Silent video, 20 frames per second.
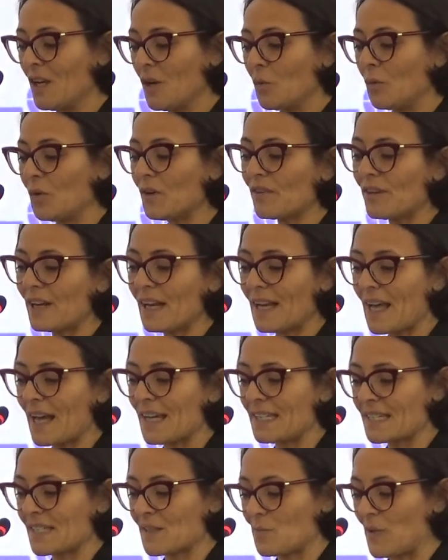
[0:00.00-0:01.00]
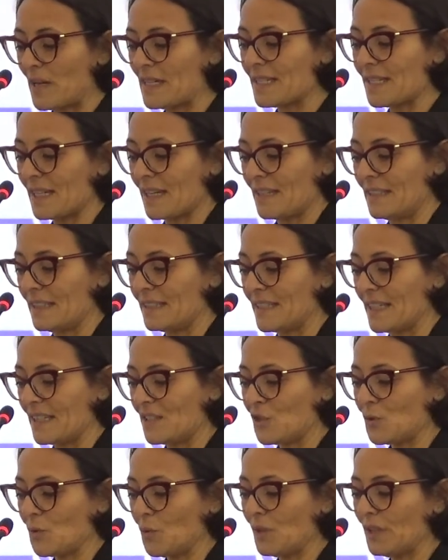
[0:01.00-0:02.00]
We realized basically
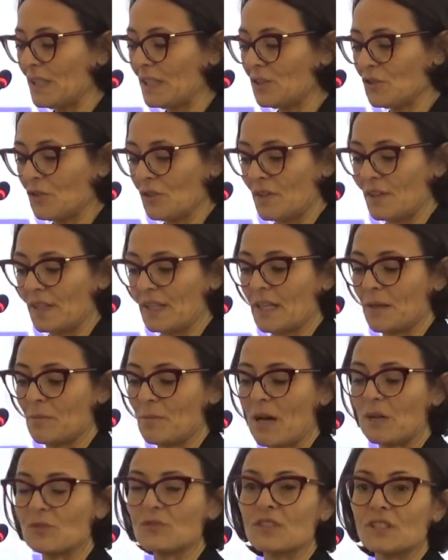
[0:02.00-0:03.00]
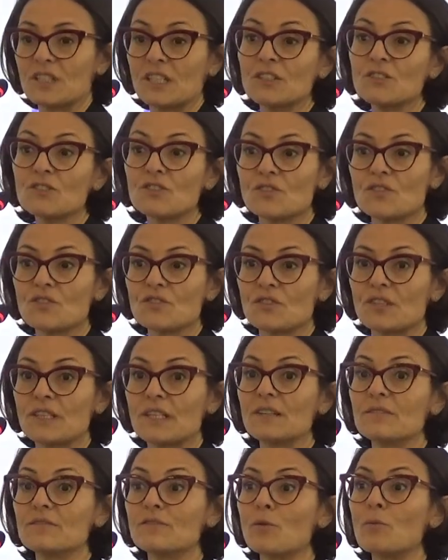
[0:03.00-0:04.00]
that we need to think about the
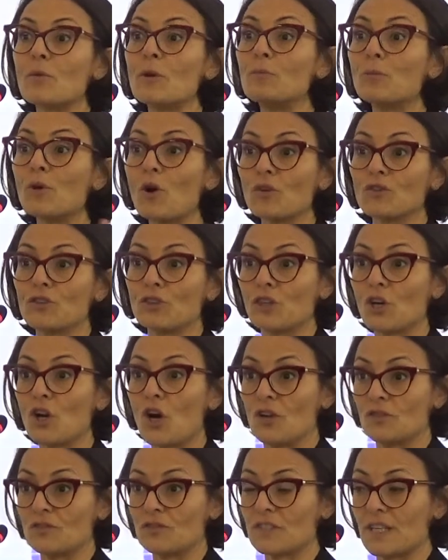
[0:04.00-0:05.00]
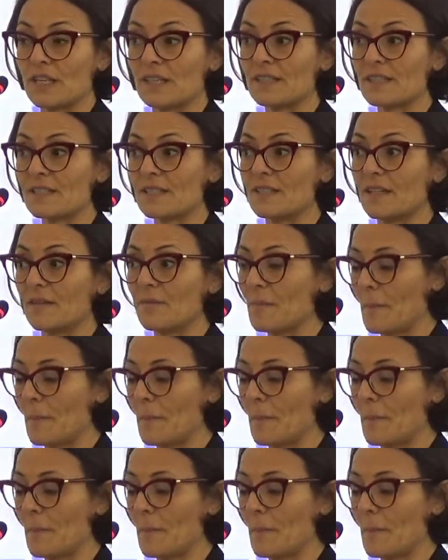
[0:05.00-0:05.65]
industry from a broader context.